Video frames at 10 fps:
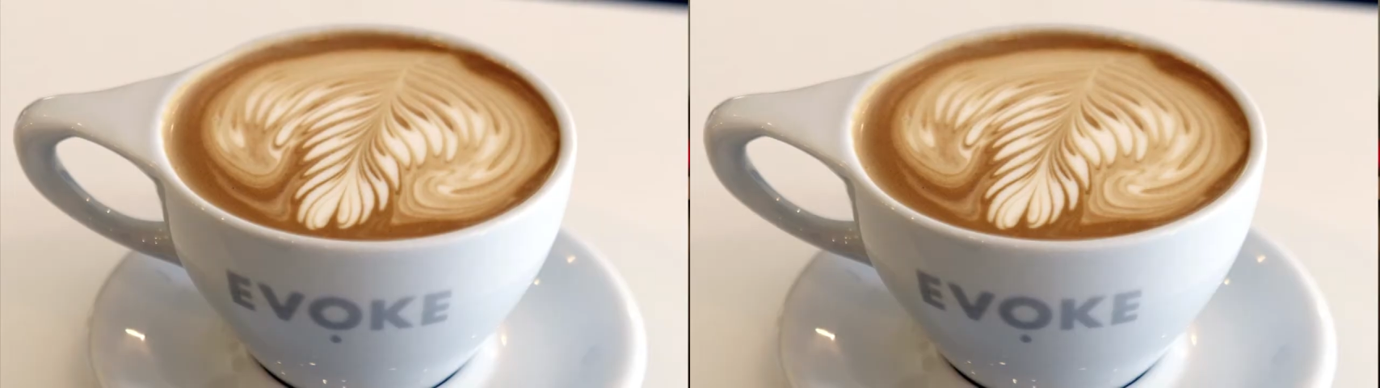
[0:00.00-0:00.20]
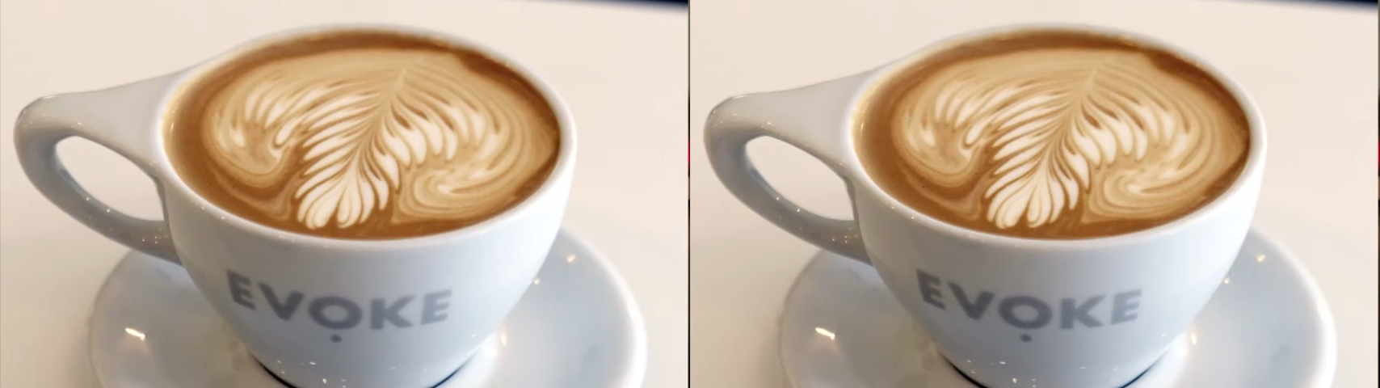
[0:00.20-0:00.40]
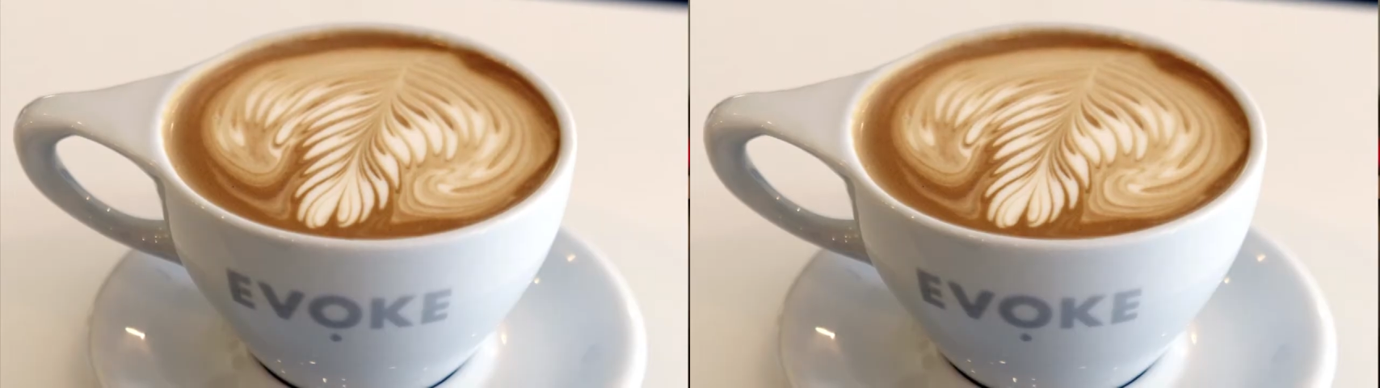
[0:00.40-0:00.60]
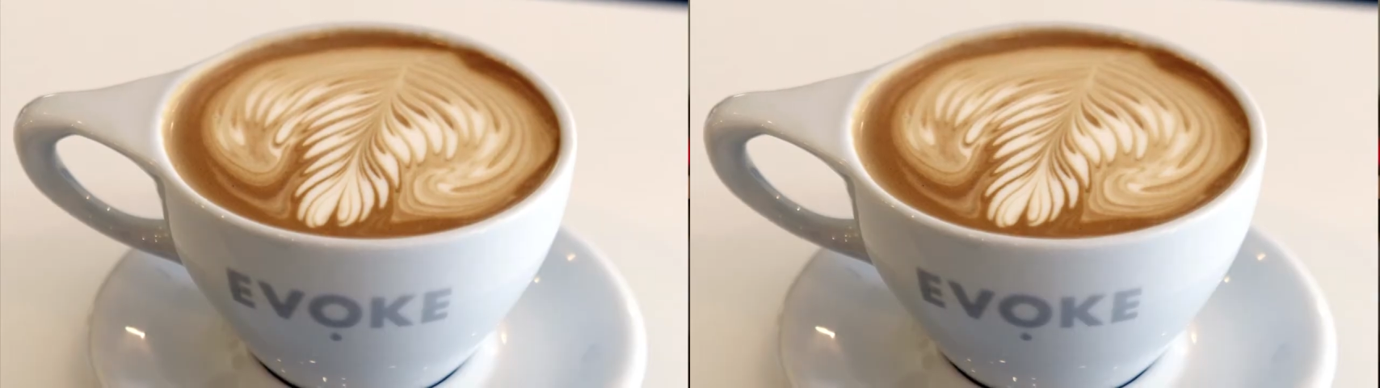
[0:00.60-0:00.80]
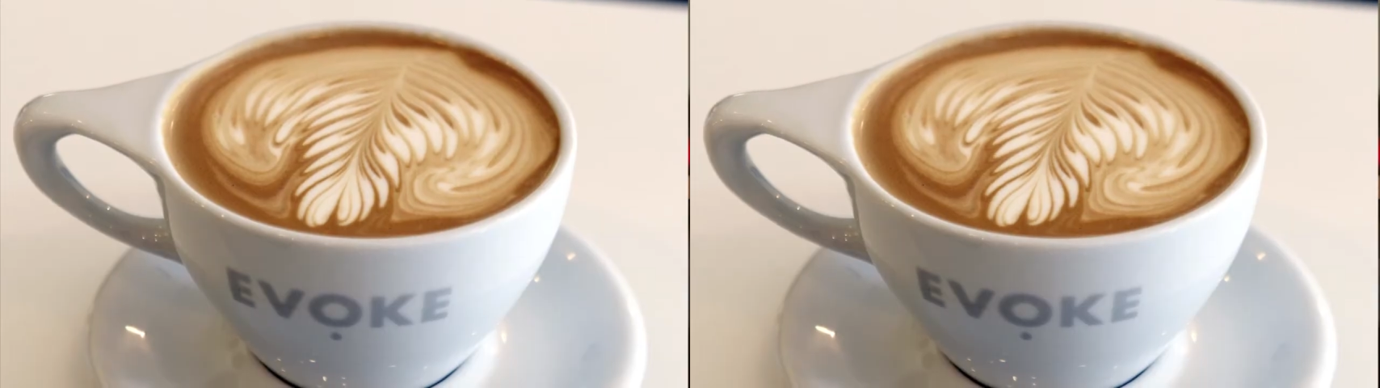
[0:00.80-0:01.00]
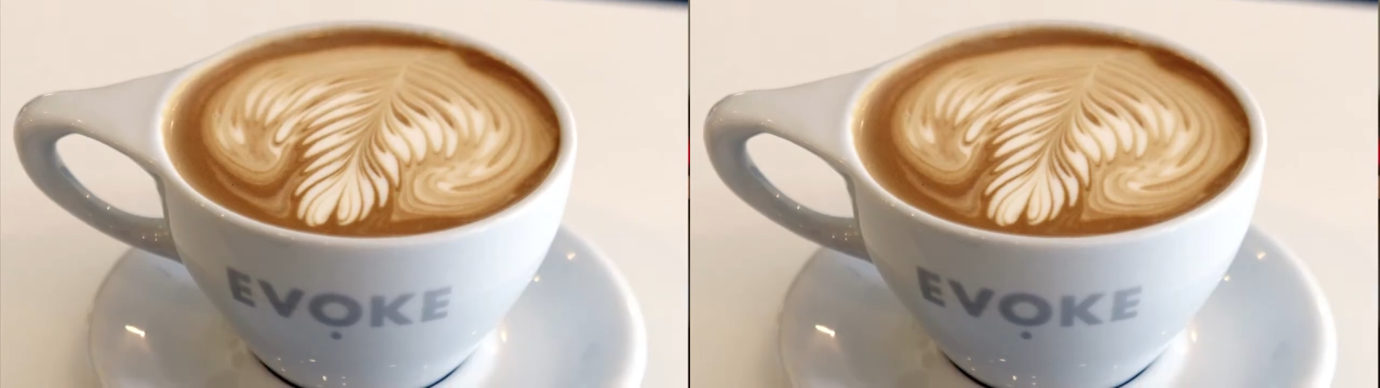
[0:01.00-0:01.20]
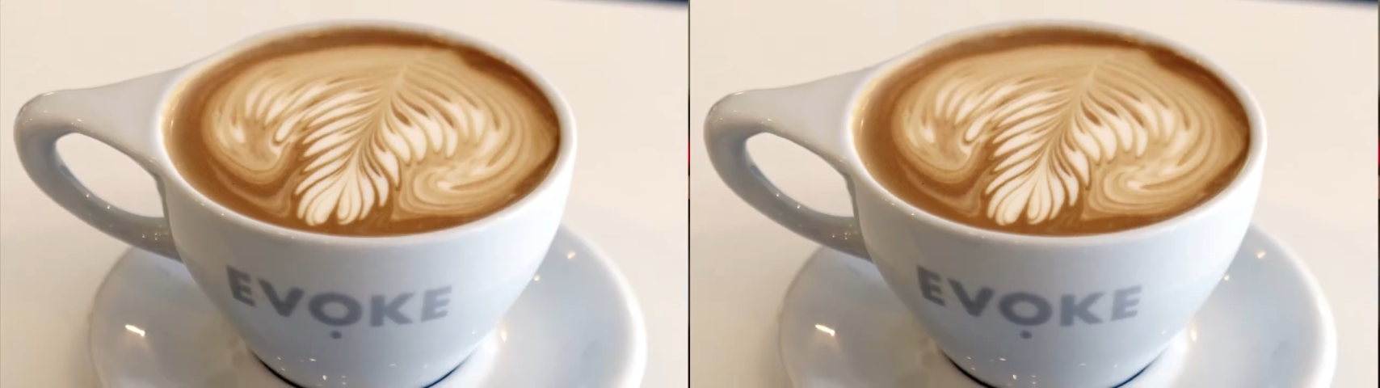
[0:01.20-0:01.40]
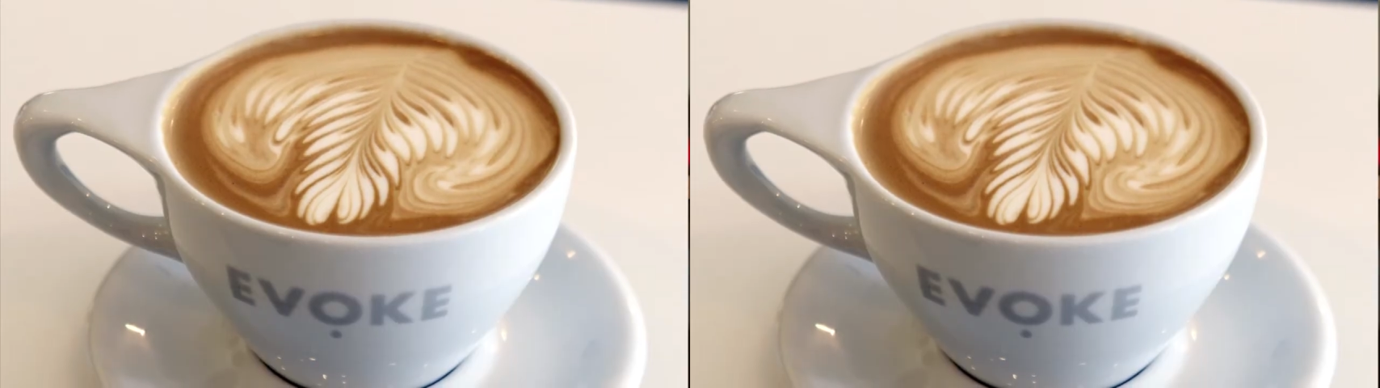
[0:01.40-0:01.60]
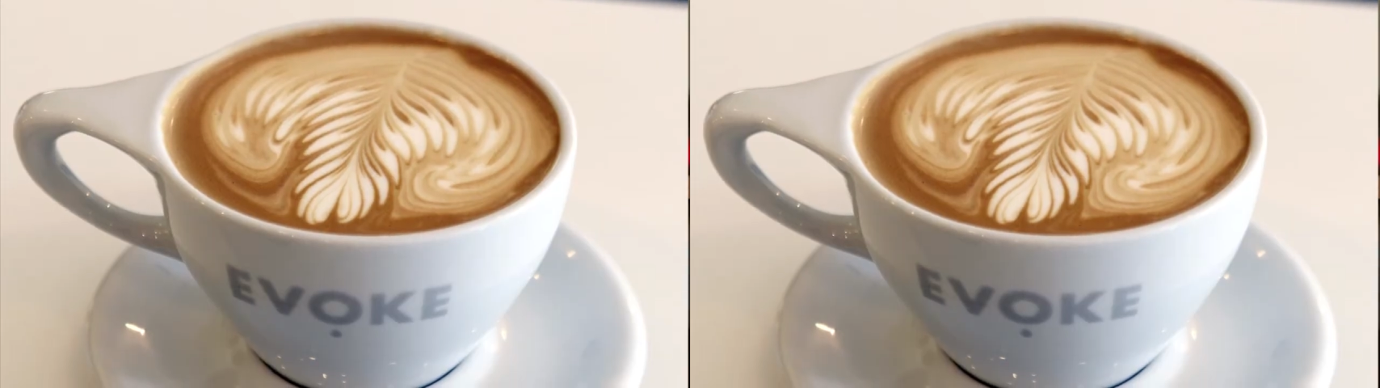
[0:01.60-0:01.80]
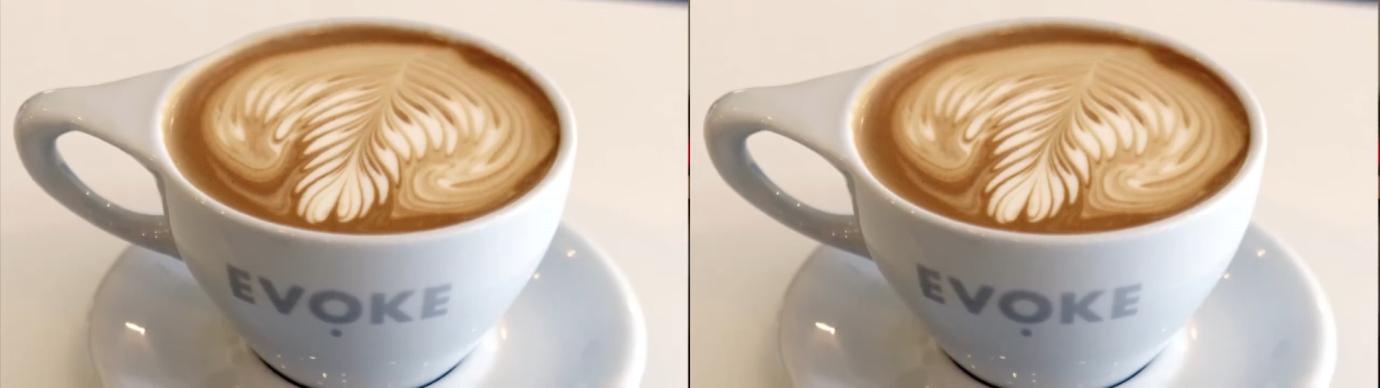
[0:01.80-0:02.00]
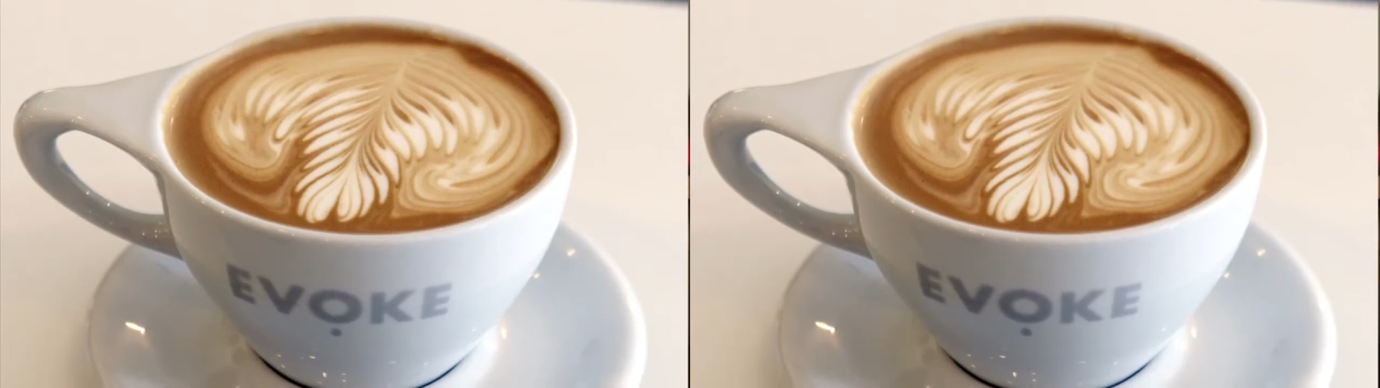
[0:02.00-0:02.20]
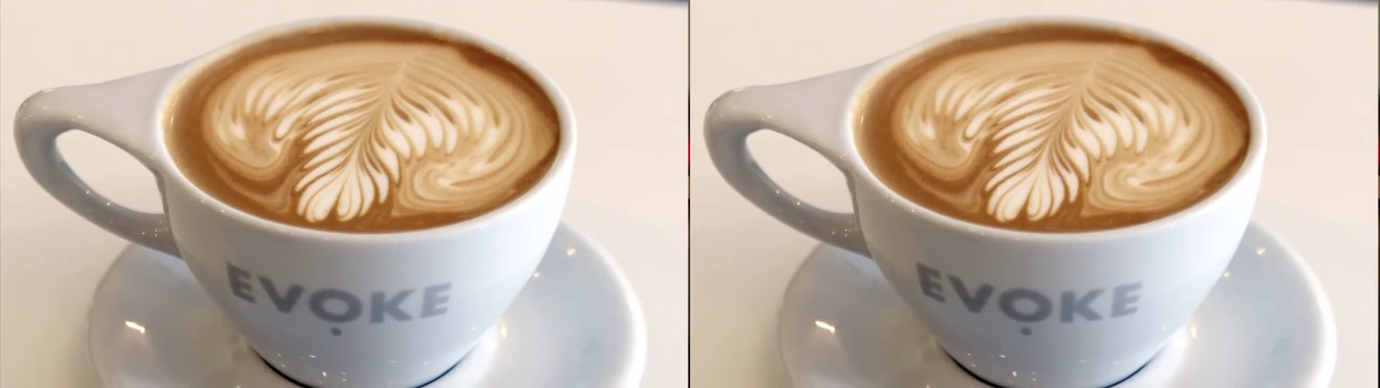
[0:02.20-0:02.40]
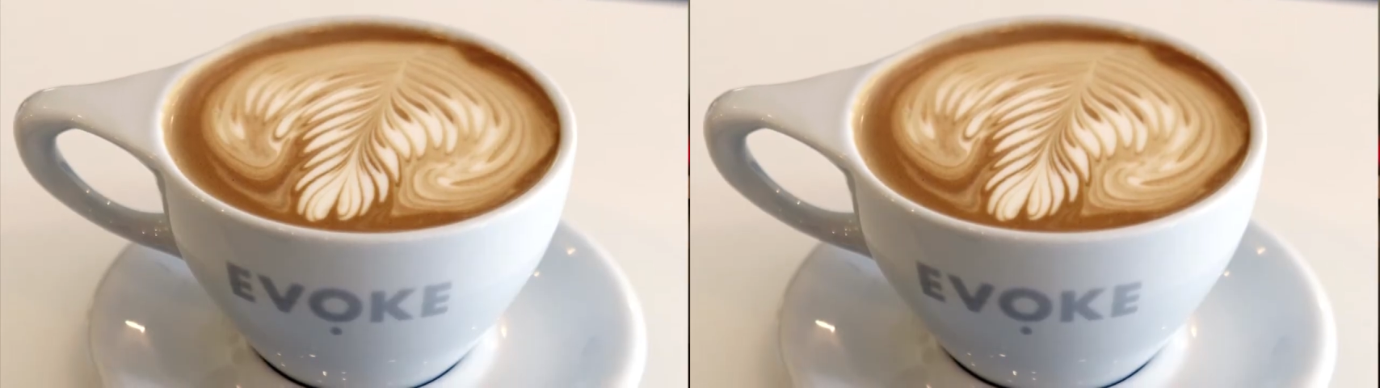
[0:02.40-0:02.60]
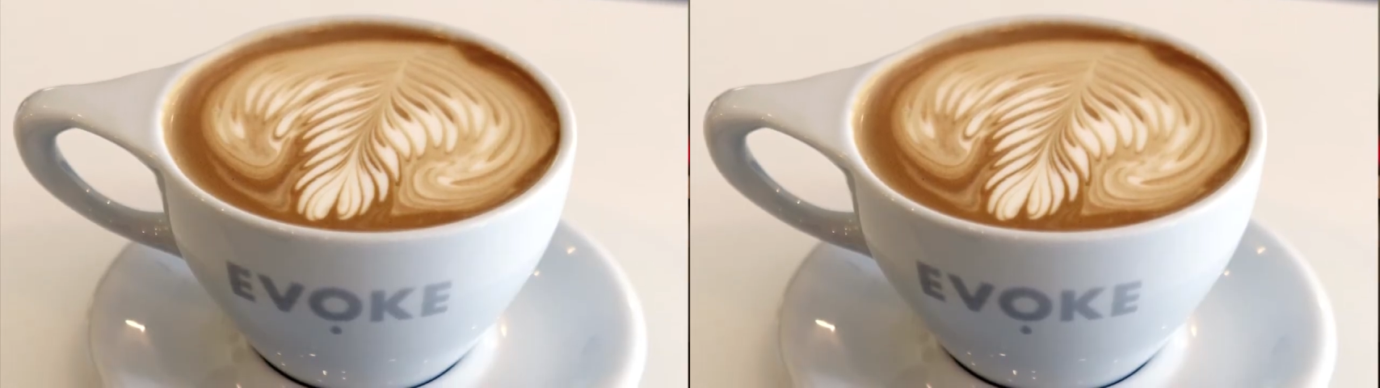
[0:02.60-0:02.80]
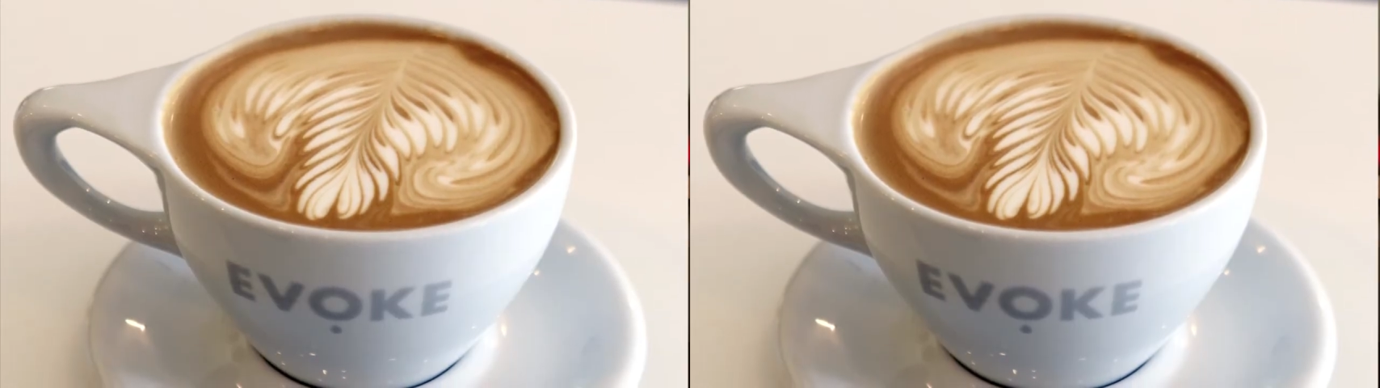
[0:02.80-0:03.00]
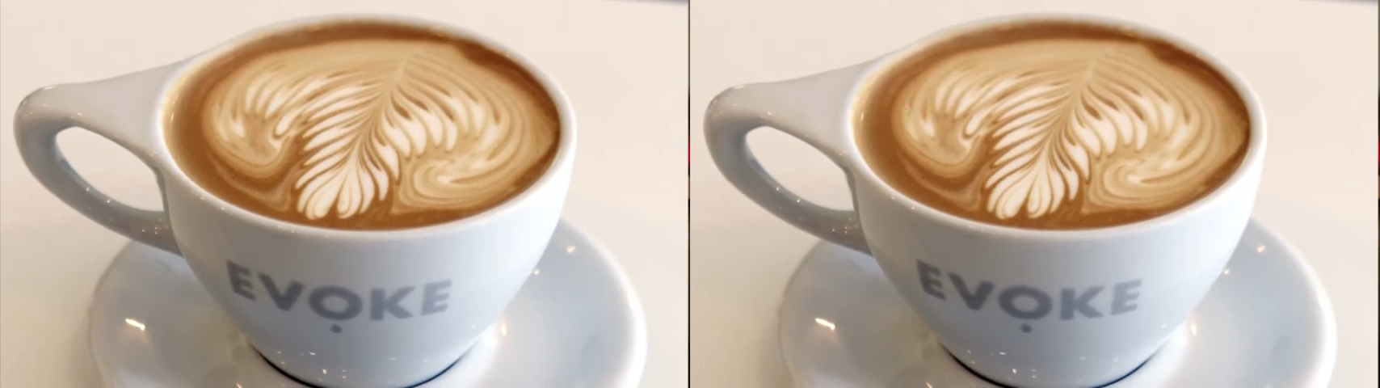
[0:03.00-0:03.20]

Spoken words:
Nobody's mouth can be seen.